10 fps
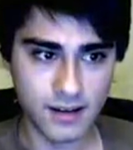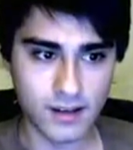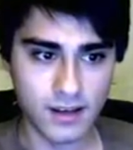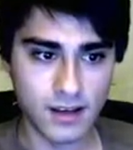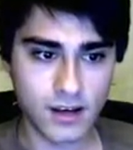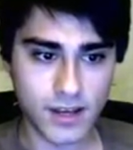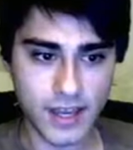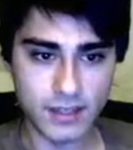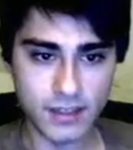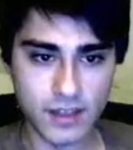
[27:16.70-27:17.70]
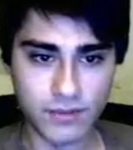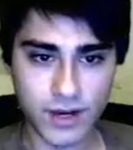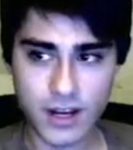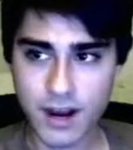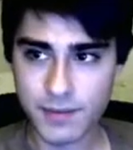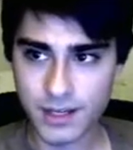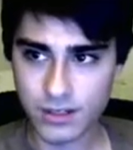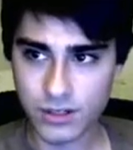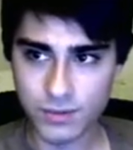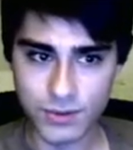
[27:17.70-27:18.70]
Okay, it's very common to get
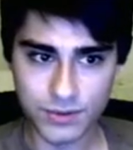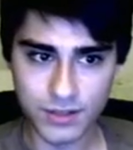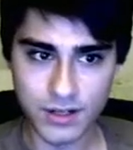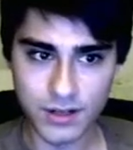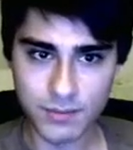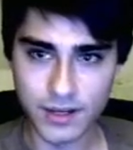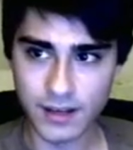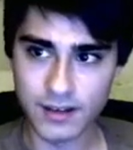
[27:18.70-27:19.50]
2 boosts here, but